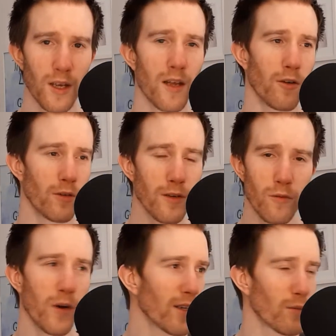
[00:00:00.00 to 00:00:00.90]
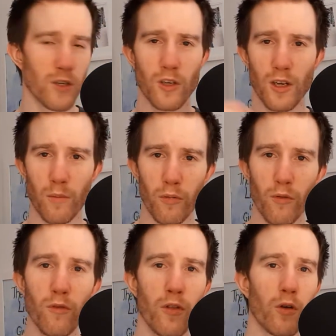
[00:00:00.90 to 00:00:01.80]
There are different ways in which you can
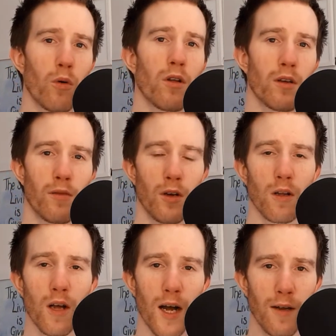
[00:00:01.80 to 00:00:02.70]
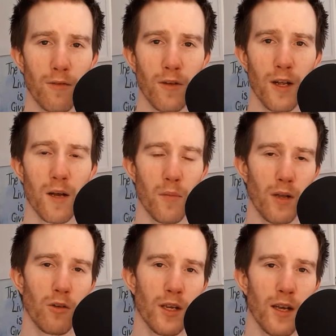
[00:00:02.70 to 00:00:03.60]
improve the quality of your life by
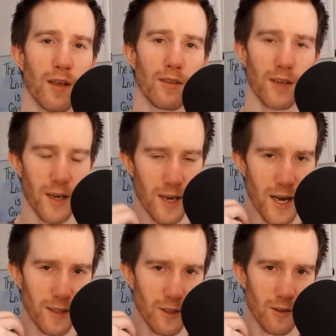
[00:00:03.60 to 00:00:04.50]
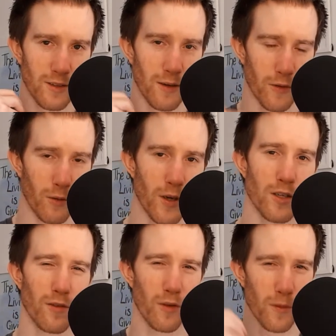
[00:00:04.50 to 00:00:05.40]
looking inside and asking yourself the
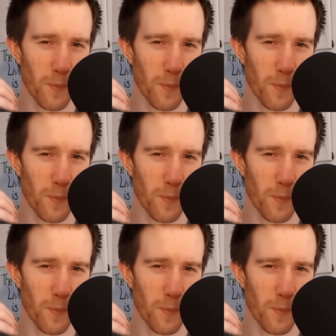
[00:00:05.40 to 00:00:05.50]
question of,